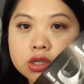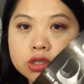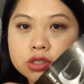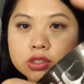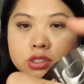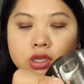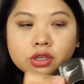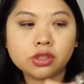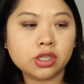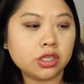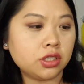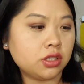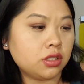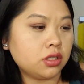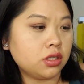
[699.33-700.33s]
so
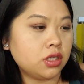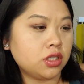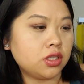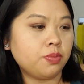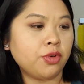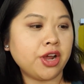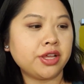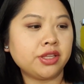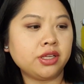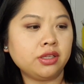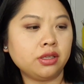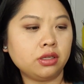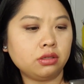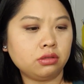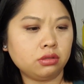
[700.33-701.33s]
this is the brand of
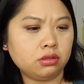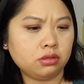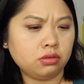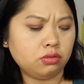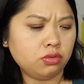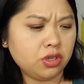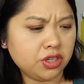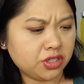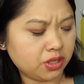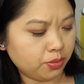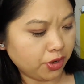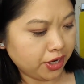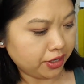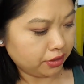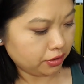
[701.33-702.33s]
what is the
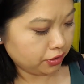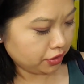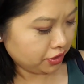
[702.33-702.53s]
brand